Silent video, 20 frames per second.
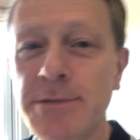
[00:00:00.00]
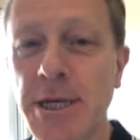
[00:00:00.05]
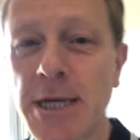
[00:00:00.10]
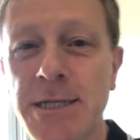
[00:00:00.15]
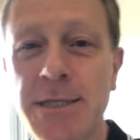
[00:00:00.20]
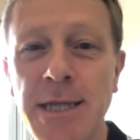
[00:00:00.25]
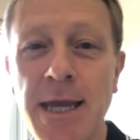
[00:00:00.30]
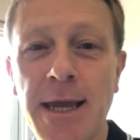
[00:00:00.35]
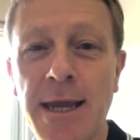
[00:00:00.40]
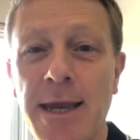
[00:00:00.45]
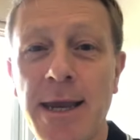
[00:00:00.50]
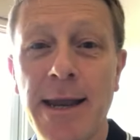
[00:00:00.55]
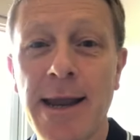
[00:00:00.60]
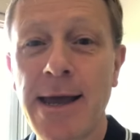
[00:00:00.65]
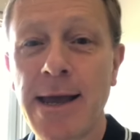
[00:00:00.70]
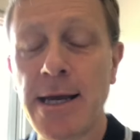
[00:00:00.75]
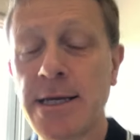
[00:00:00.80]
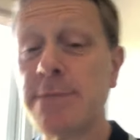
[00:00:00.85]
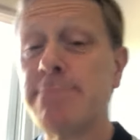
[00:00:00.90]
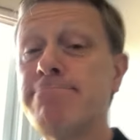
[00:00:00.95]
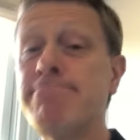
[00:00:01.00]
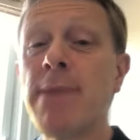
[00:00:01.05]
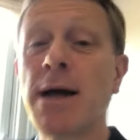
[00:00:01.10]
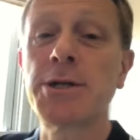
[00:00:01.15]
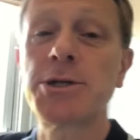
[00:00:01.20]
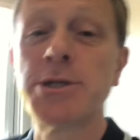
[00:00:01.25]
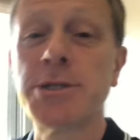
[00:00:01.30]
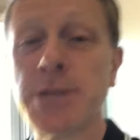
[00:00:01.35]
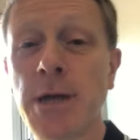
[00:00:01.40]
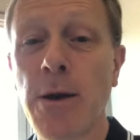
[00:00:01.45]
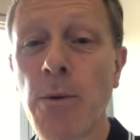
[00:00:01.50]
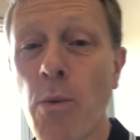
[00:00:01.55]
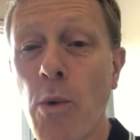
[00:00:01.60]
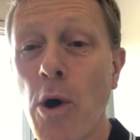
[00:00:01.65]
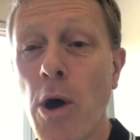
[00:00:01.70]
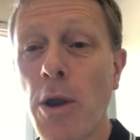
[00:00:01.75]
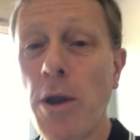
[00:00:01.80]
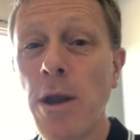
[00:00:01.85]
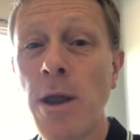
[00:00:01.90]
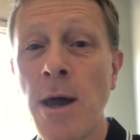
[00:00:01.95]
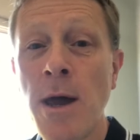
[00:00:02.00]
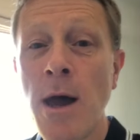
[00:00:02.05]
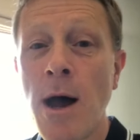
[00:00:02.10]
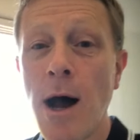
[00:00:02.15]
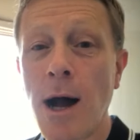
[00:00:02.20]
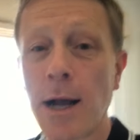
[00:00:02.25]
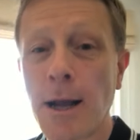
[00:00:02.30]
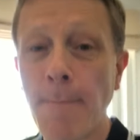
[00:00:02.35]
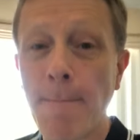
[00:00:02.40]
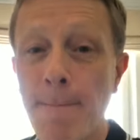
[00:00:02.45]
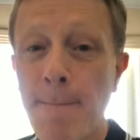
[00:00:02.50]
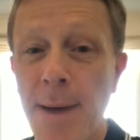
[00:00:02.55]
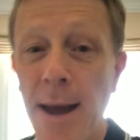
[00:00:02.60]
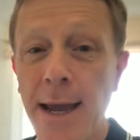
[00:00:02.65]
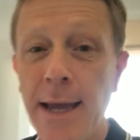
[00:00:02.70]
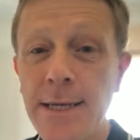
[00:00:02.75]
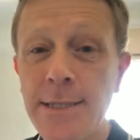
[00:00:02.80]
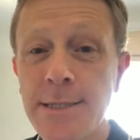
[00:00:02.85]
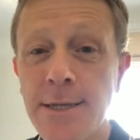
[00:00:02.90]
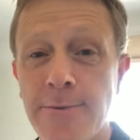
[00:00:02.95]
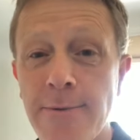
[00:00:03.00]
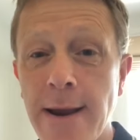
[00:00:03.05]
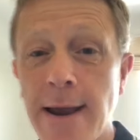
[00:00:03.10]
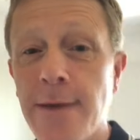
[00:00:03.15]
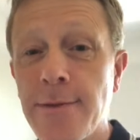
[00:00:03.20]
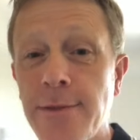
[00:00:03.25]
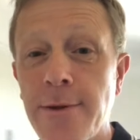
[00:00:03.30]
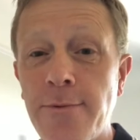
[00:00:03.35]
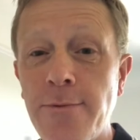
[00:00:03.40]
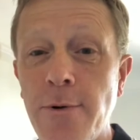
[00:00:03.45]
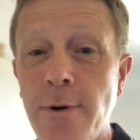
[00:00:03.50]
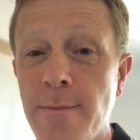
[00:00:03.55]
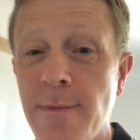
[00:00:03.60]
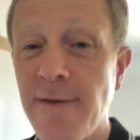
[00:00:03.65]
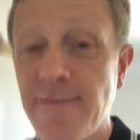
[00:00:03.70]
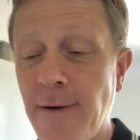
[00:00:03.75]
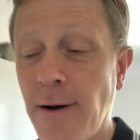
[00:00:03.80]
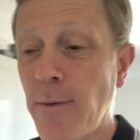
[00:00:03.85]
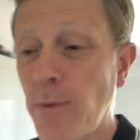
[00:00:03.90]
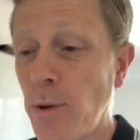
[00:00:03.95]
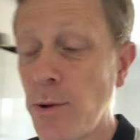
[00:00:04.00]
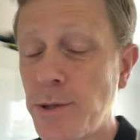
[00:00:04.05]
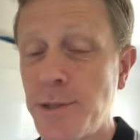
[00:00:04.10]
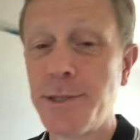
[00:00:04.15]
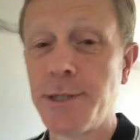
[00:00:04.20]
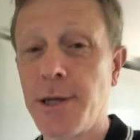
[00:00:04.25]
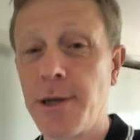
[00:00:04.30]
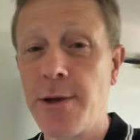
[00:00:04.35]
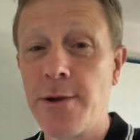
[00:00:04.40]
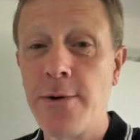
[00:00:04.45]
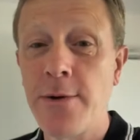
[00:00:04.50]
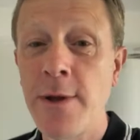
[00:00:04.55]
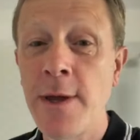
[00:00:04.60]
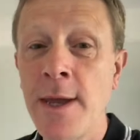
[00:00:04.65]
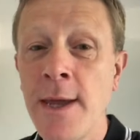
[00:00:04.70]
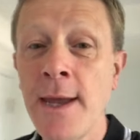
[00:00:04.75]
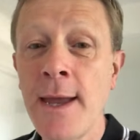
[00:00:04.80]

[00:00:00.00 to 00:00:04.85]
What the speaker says: gesticulate as much as I want. I can pace around the room if I want to,